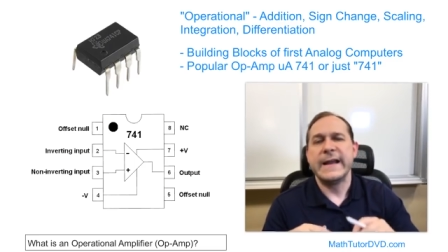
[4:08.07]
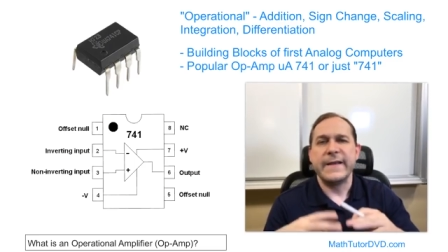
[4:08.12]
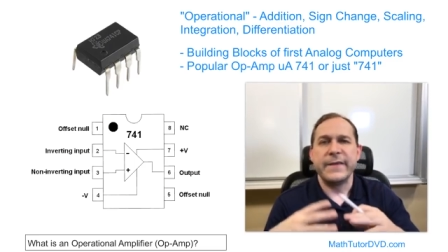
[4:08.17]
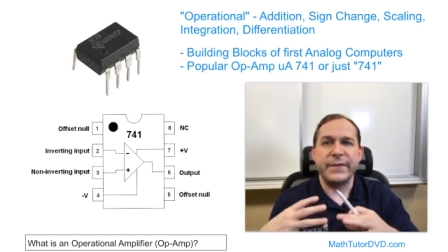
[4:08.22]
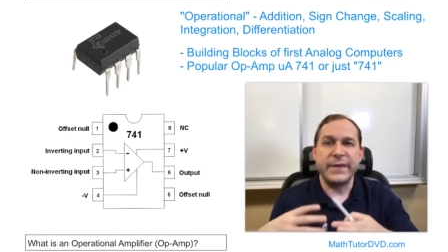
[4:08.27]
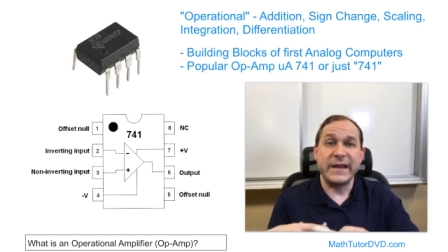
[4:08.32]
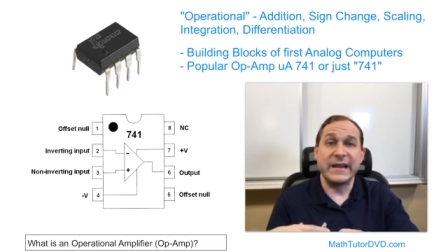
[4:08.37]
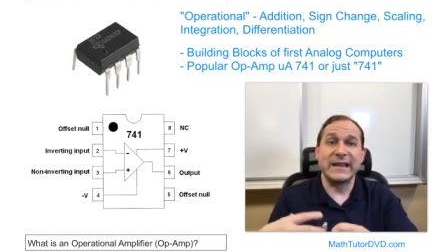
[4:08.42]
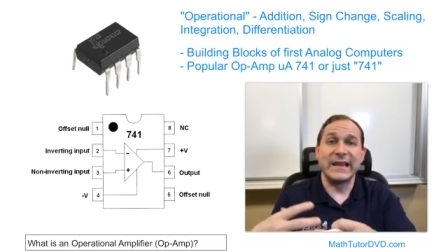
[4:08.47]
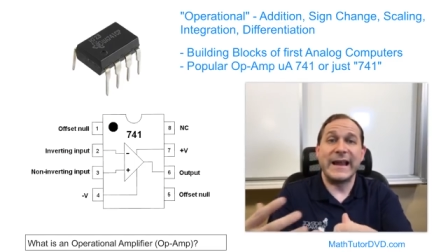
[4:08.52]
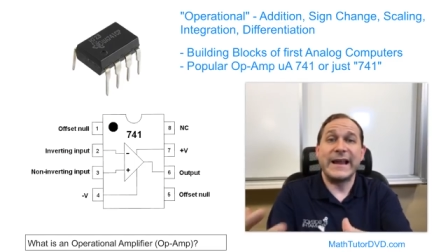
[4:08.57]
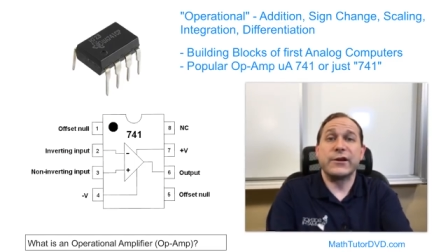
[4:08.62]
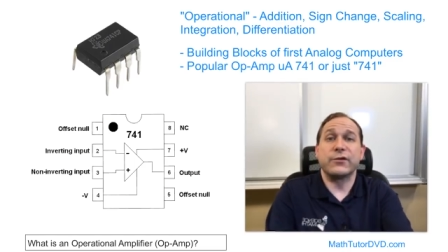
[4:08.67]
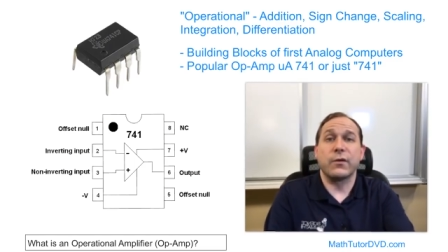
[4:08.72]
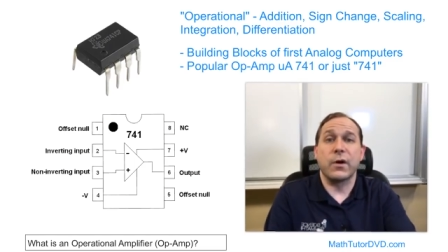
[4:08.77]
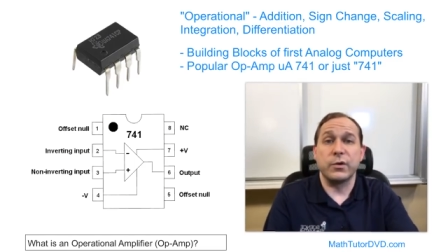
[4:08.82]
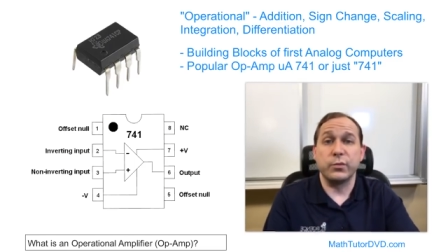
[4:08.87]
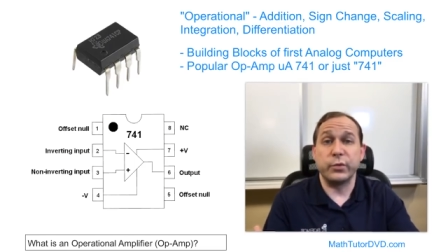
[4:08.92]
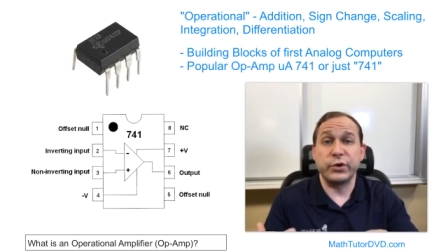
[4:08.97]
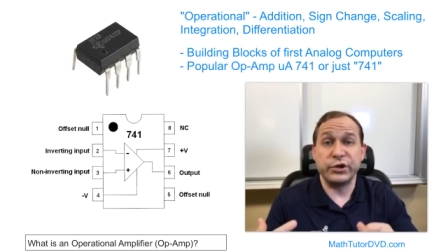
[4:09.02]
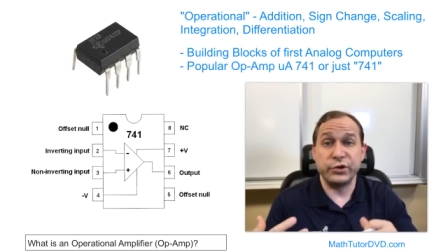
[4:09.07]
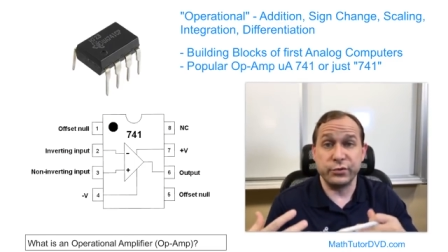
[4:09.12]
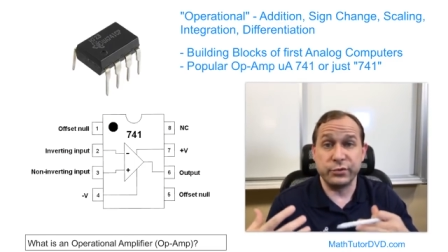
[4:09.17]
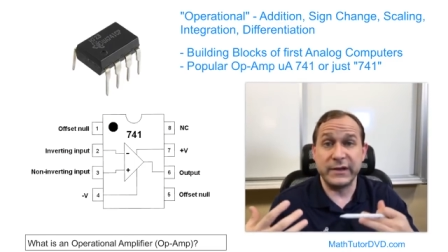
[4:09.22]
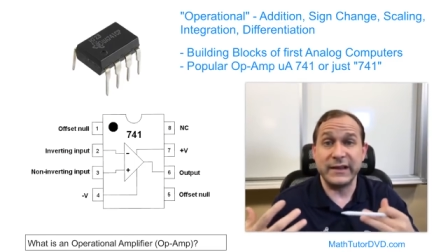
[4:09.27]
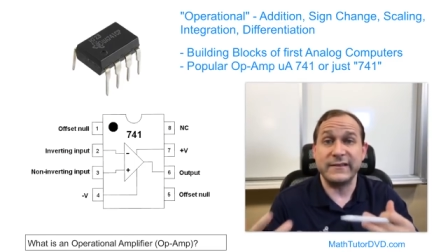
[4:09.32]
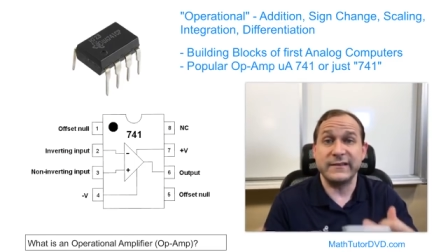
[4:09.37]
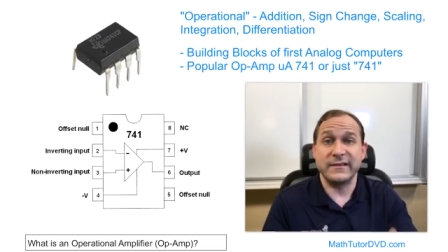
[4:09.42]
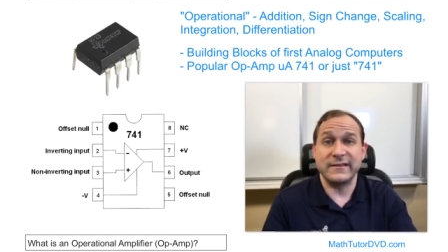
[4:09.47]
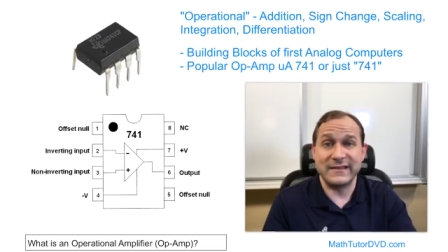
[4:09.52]
Then later on, when you
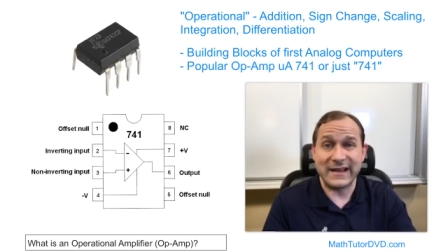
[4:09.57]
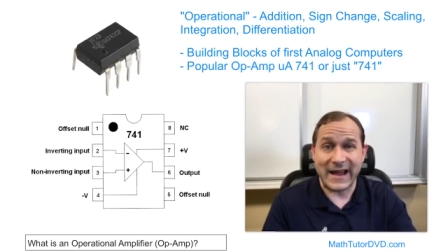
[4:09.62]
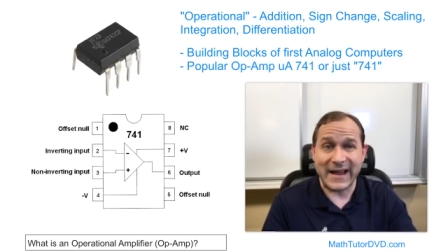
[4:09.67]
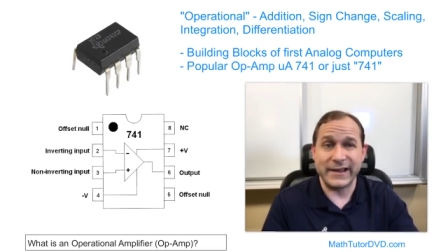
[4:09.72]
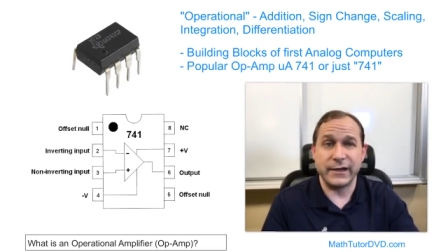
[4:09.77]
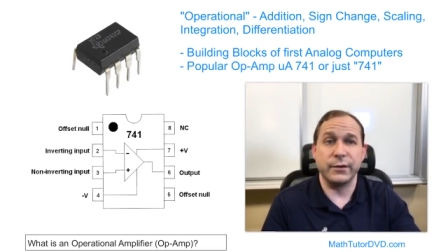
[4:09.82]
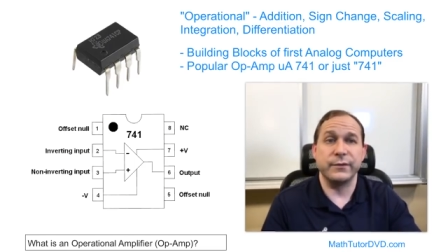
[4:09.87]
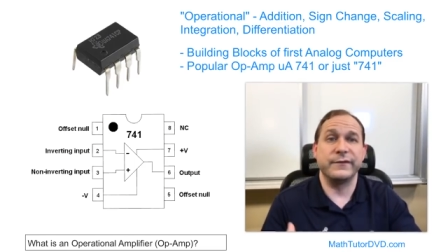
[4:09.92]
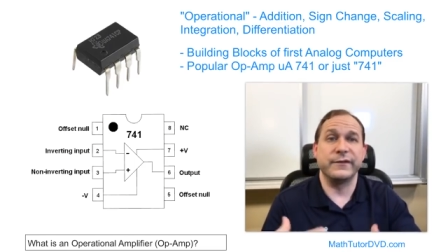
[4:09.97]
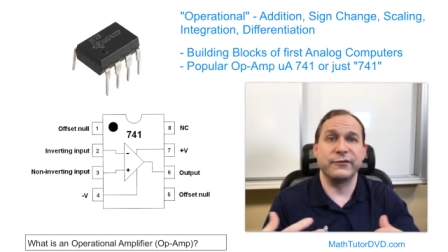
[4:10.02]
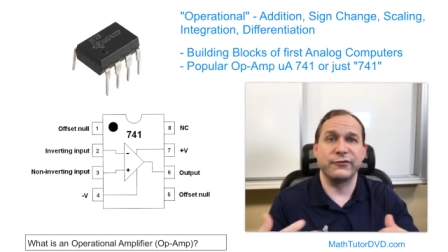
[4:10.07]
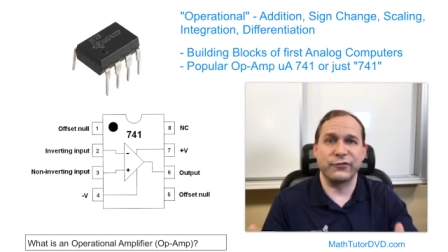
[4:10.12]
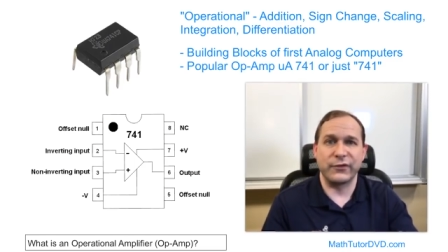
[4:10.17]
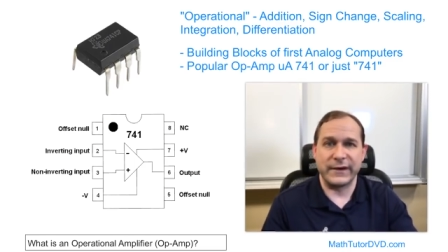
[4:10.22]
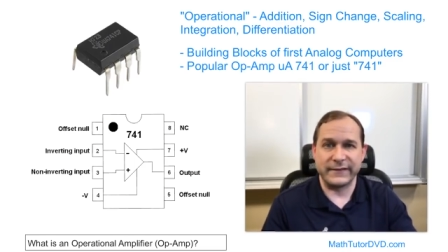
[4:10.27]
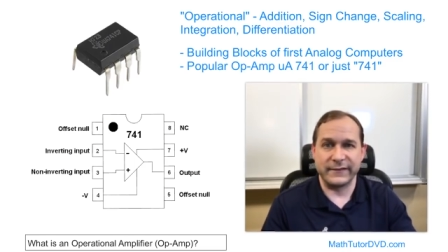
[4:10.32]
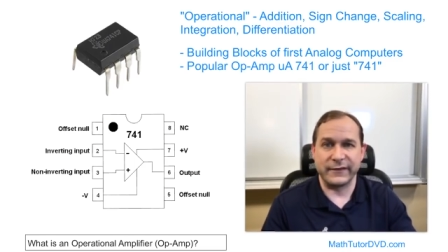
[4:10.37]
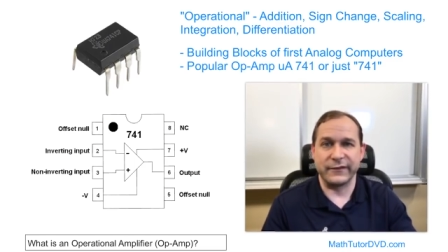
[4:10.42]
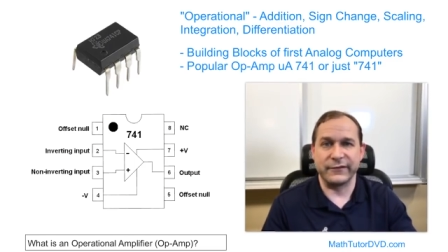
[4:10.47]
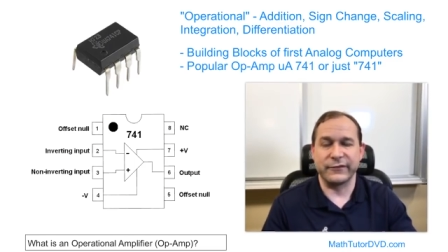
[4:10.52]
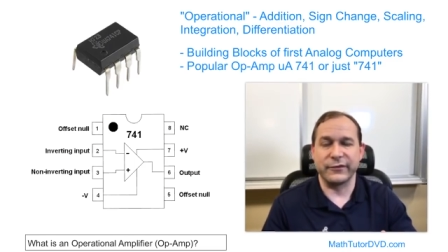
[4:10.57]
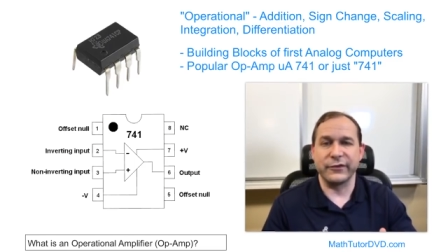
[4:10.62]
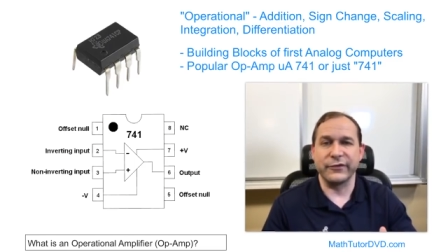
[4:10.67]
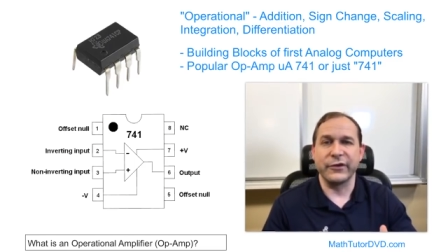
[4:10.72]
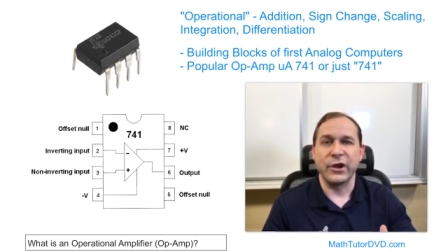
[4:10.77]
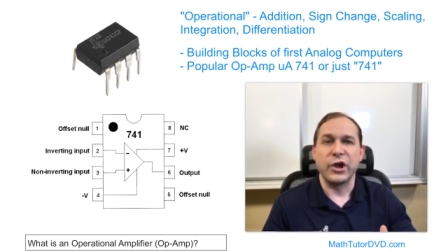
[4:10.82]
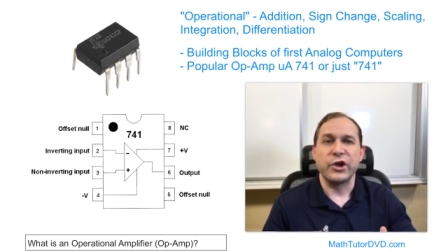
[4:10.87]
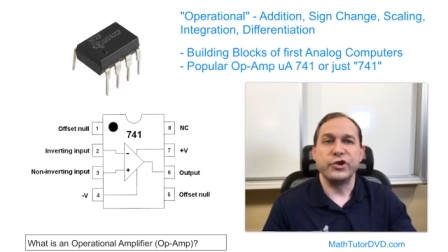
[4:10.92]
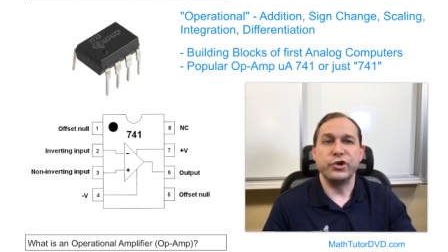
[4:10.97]
get to diodes and transistors,